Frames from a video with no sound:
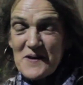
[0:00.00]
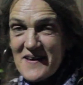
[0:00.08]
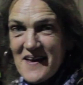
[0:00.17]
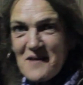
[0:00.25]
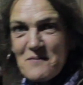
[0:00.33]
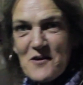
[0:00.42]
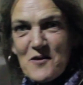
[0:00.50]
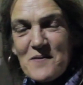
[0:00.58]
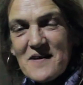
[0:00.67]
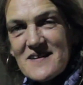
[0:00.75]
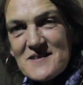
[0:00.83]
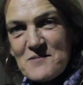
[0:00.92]
We came here
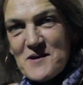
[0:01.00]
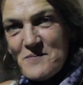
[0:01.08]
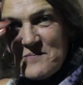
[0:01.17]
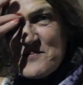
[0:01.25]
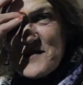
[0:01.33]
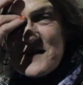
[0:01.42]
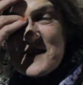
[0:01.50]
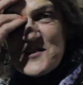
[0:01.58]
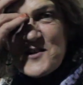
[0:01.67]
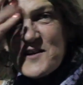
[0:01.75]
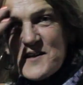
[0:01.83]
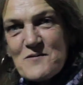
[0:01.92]
because my brother
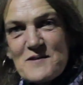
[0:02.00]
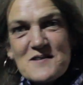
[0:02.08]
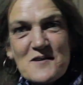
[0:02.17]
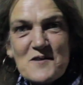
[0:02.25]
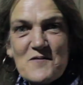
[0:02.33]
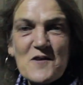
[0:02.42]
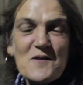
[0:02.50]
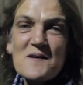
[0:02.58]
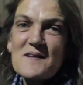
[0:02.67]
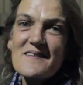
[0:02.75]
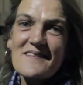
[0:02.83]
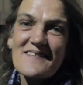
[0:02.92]
Charlie was so
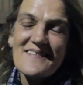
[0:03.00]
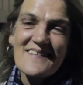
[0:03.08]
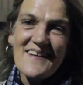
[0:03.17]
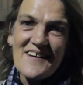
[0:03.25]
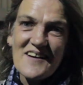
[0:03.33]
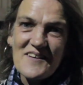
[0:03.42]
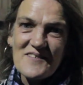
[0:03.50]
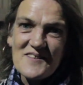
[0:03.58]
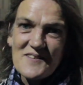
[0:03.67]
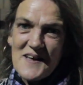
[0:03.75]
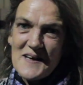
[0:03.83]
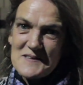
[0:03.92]
devoted
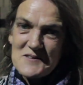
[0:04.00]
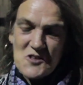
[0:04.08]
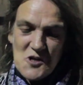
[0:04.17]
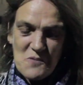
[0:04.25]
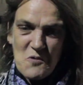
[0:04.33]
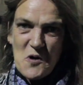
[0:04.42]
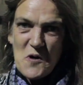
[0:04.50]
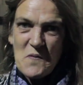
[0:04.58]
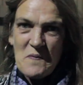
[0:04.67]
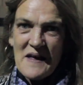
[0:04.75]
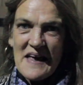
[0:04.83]
to that Charlie Moyer.